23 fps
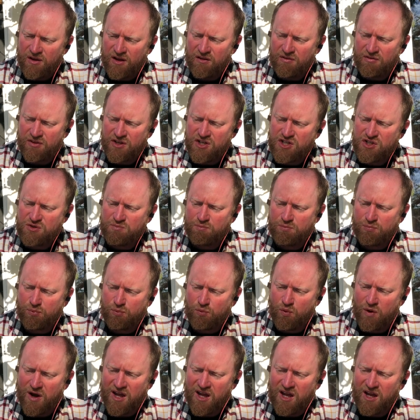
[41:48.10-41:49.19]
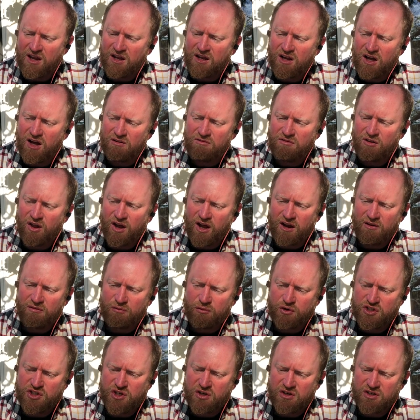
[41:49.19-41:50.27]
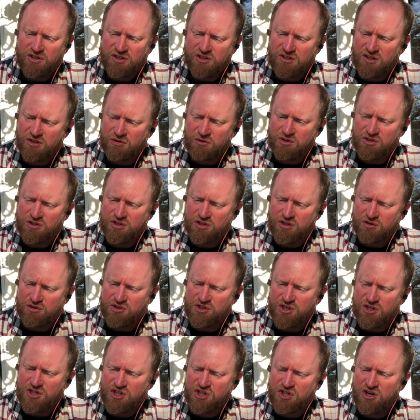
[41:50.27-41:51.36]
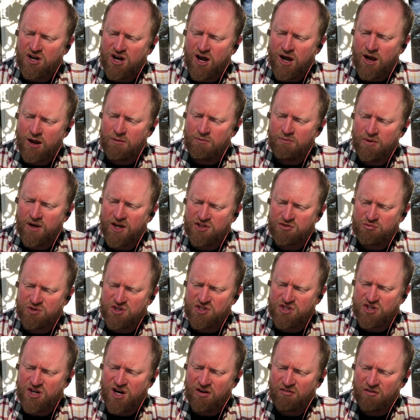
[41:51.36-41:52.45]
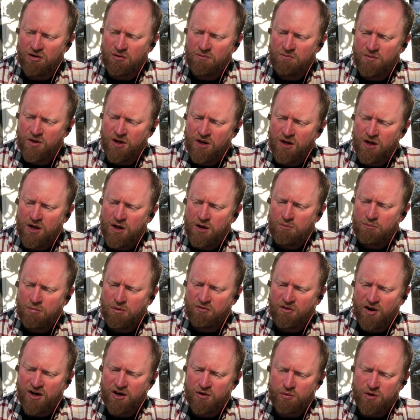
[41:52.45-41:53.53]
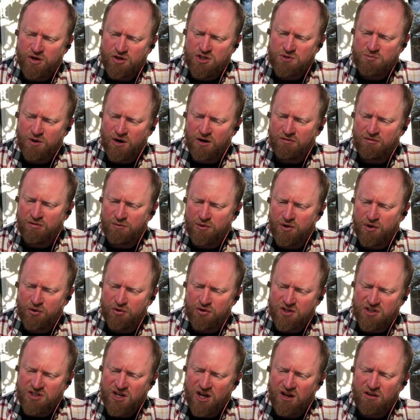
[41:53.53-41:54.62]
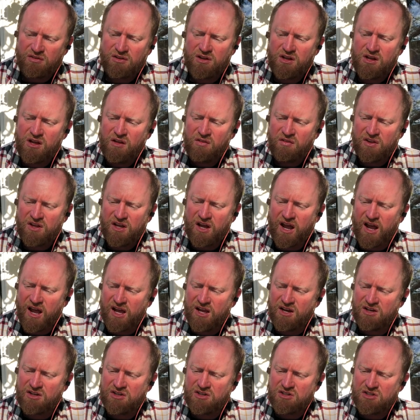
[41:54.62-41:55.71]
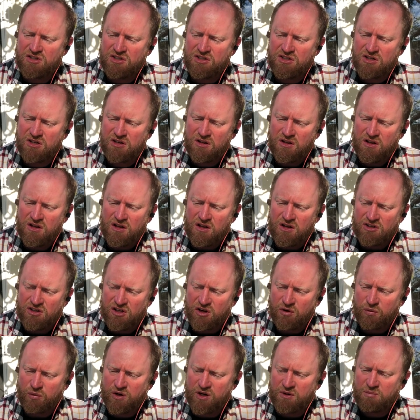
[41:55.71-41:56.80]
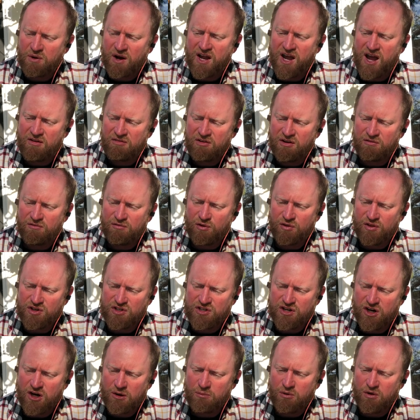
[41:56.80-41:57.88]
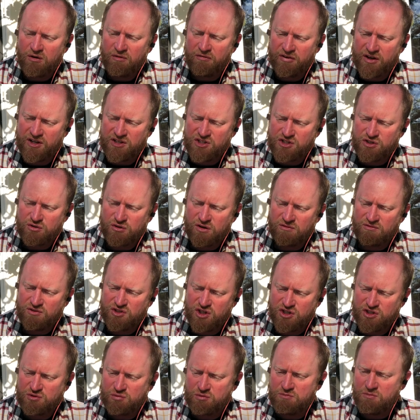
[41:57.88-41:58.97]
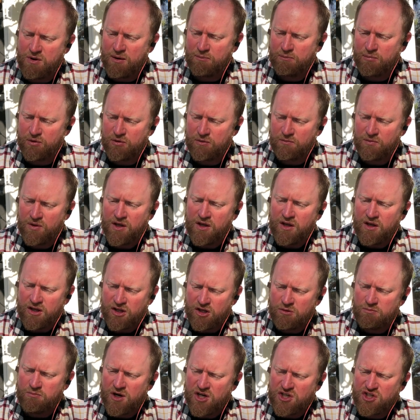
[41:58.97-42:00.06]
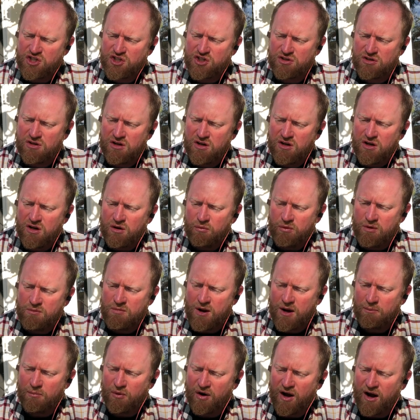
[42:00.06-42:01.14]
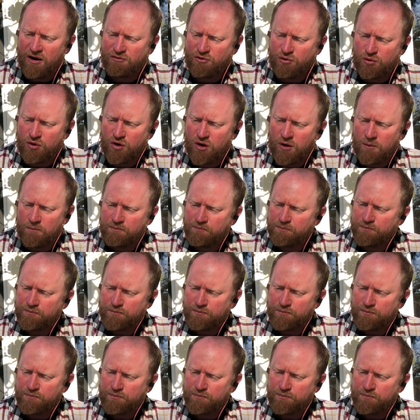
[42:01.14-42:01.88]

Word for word: In this way of life we shall continue until such time as we discover, provided we are spared from an early death, the end decreed by heaven for the terrible events you have just remembered. You must remember, after all,